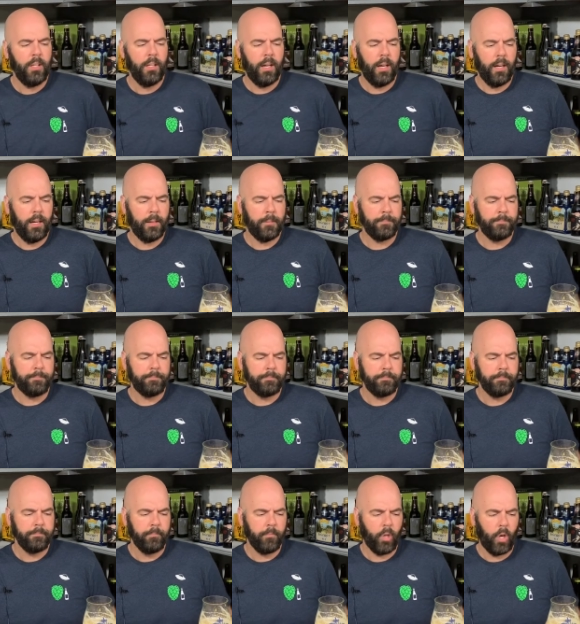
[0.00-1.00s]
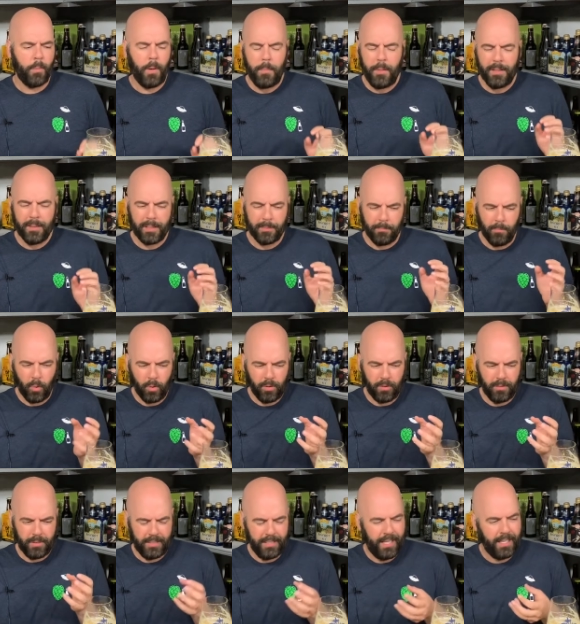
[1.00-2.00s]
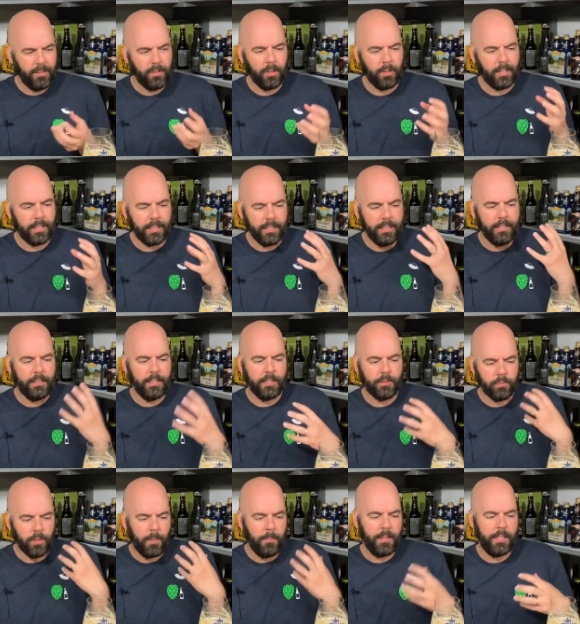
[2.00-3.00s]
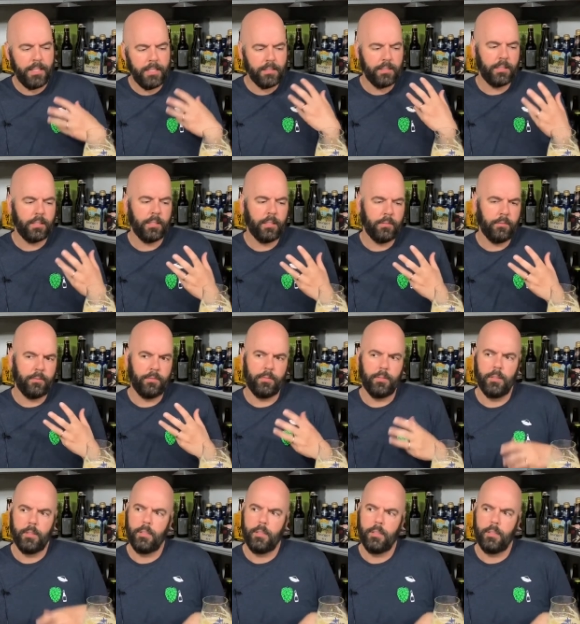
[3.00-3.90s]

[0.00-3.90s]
Um, or maybe like more, I don't know, like it, it's reminiscent of